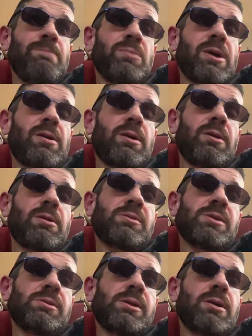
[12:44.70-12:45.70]
I think
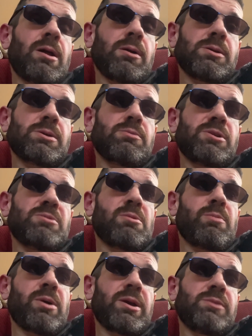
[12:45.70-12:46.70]
$60 is a reasonable
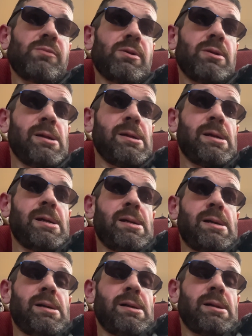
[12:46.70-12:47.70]
price for
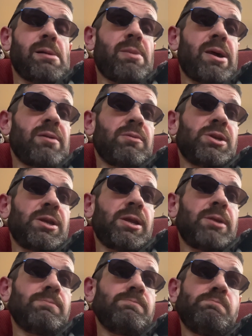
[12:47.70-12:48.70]
a bag of
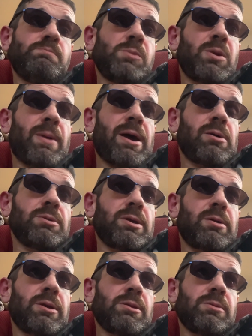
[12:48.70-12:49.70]
shitty tobacco
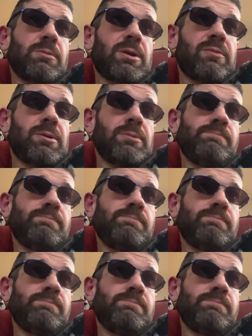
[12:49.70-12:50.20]
cigarettes, whatever.